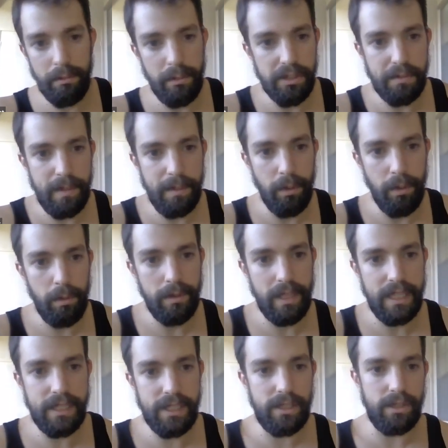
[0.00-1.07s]
most people when
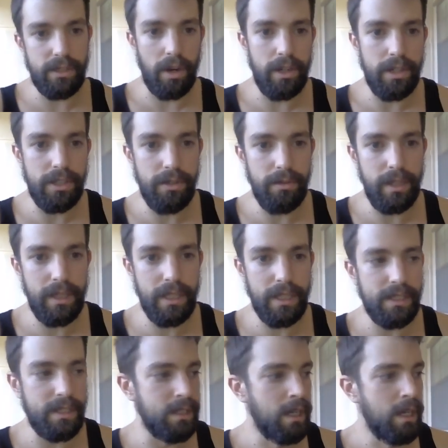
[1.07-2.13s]
they start doing
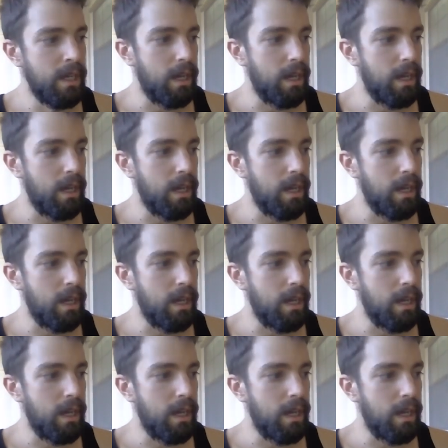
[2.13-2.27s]
this,